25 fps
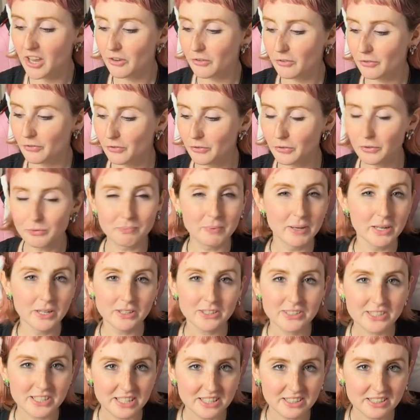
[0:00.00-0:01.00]
If you've been
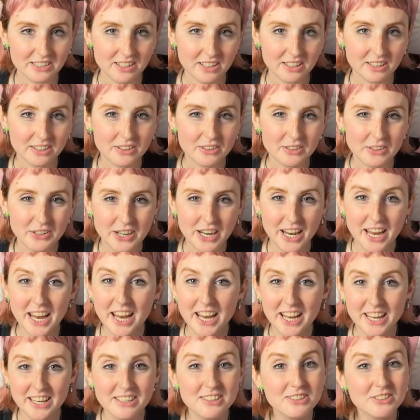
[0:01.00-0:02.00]
on TikTok or
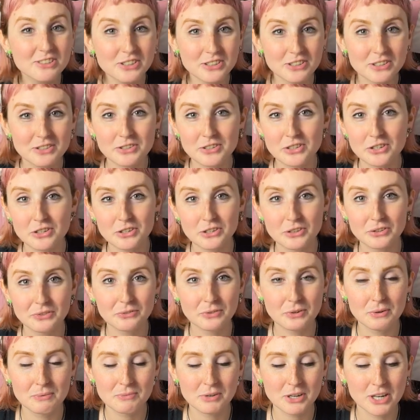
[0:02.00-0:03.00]
any sort of
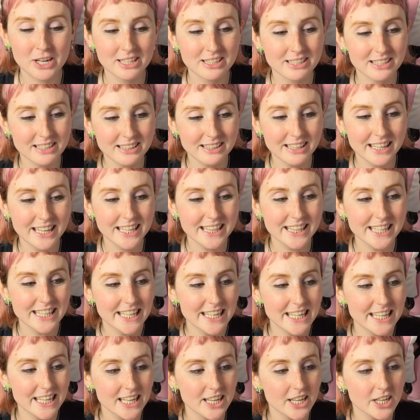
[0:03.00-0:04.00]
short form content
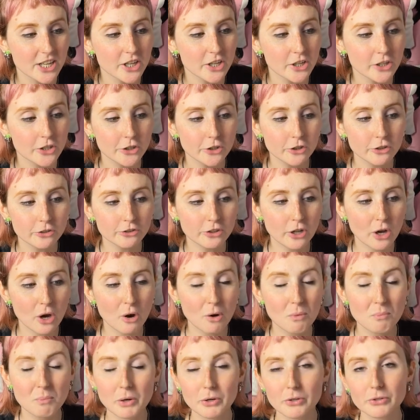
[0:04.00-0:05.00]
lately, you'll
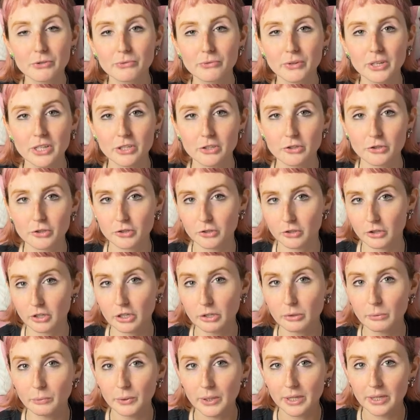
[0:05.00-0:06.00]
know most videos
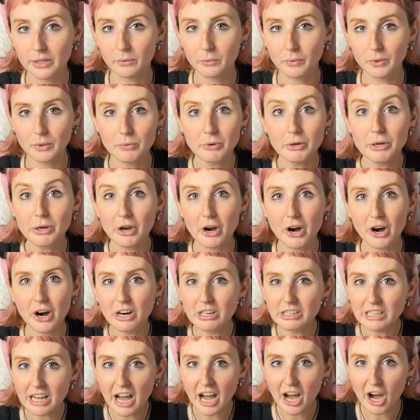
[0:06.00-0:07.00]
start with what we
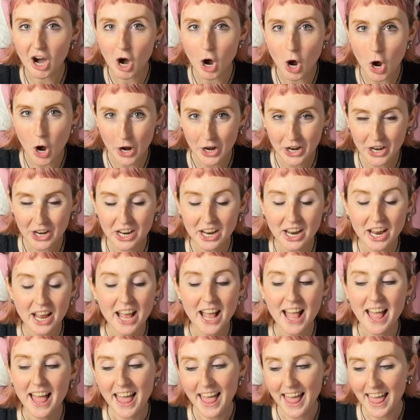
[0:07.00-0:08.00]
call a hook.
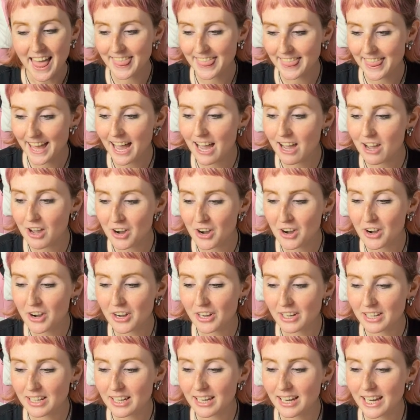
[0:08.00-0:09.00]
And that
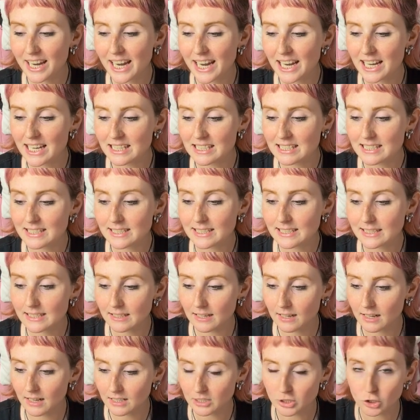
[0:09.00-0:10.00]
hook
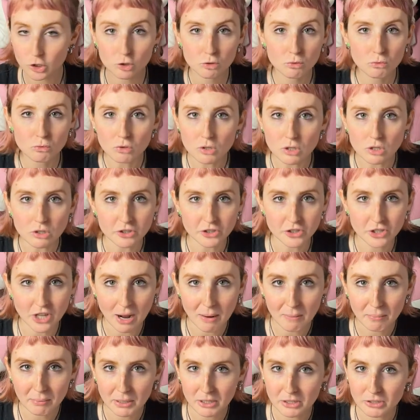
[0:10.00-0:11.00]
is a scroll
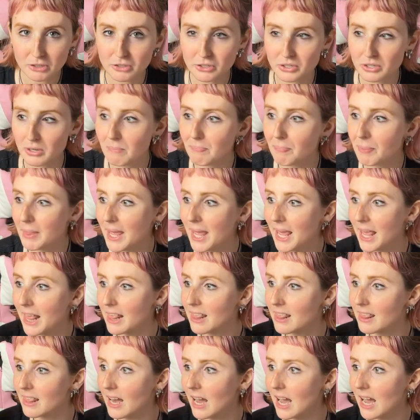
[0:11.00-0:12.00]
stopper,
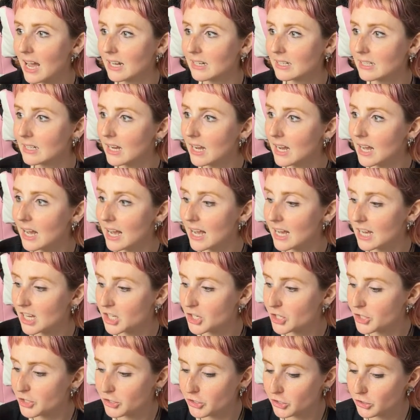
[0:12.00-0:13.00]
something that
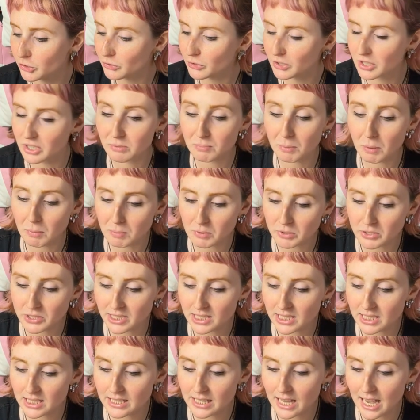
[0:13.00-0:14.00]
as soon as people
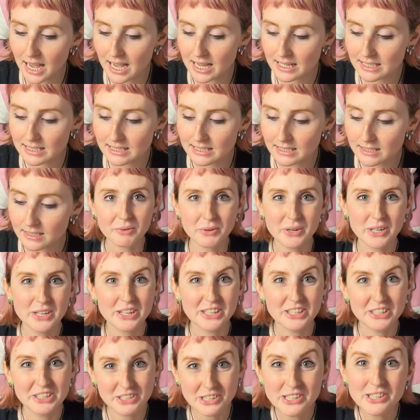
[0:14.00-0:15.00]
see that, they
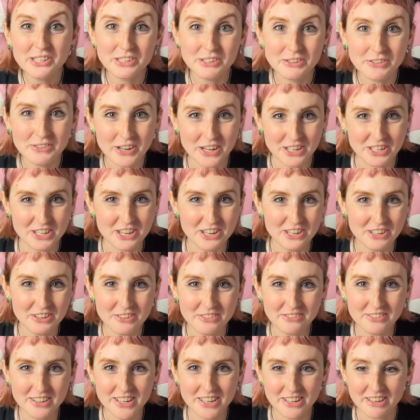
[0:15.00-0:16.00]
want to continue watching
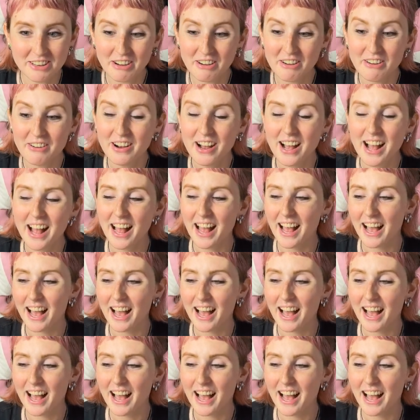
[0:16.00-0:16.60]
the video.